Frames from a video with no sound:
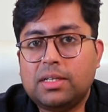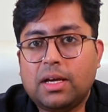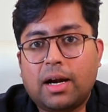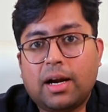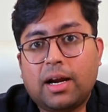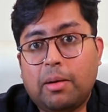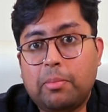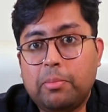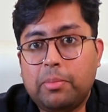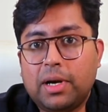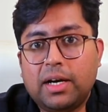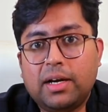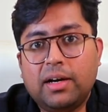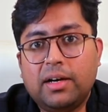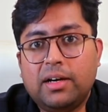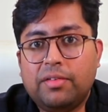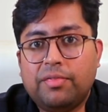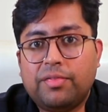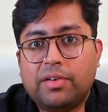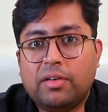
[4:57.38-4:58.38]
are completely
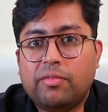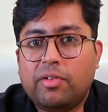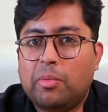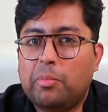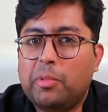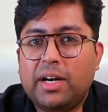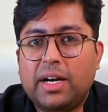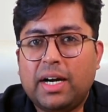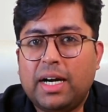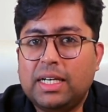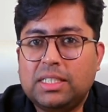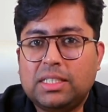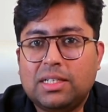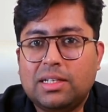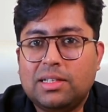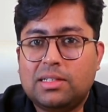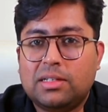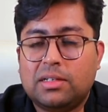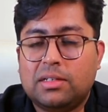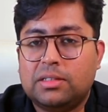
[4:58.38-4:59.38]
different from a
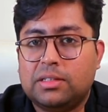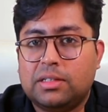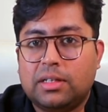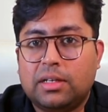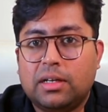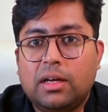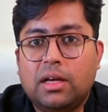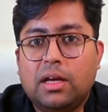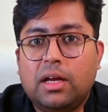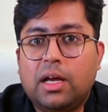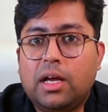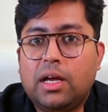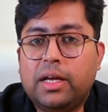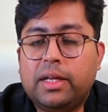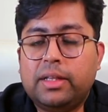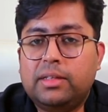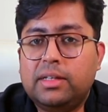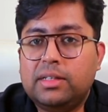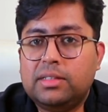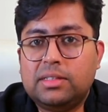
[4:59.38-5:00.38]
traditional surgery.
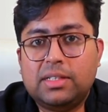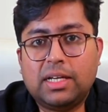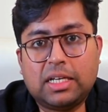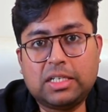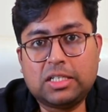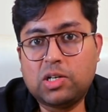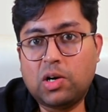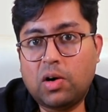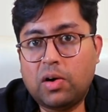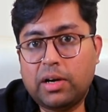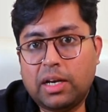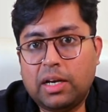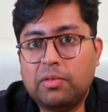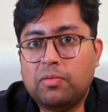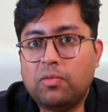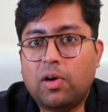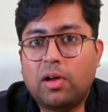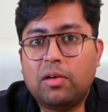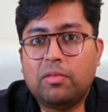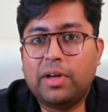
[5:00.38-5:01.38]
This does not
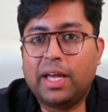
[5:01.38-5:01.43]
involve